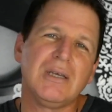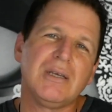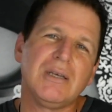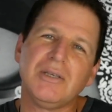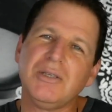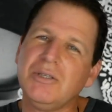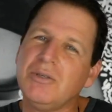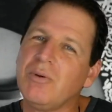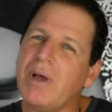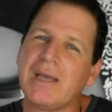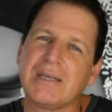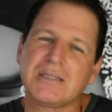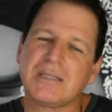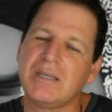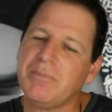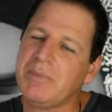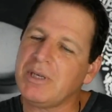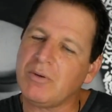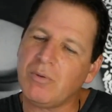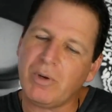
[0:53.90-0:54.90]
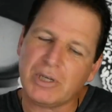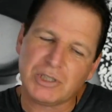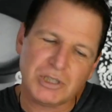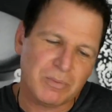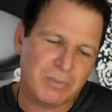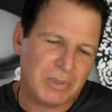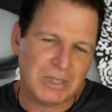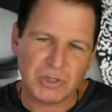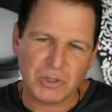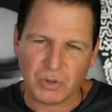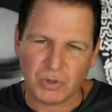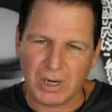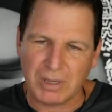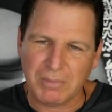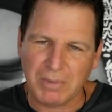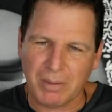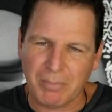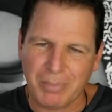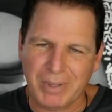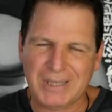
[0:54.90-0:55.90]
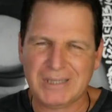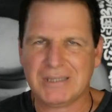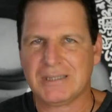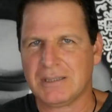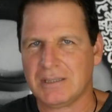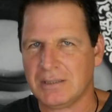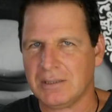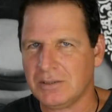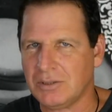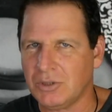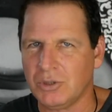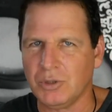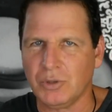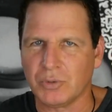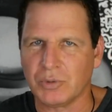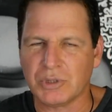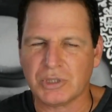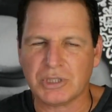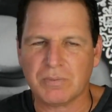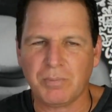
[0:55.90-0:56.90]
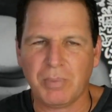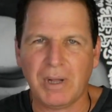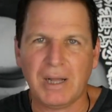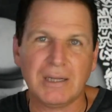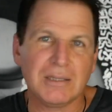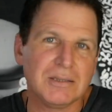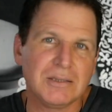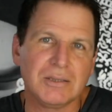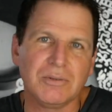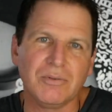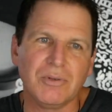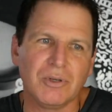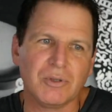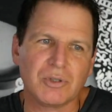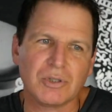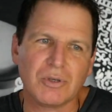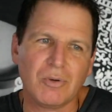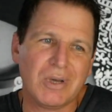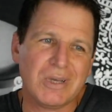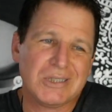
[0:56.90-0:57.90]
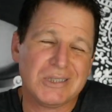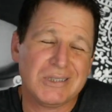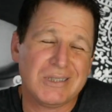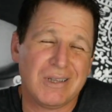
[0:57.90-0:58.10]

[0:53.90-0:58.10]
you asking me questions, me trying my best to respond to those questions.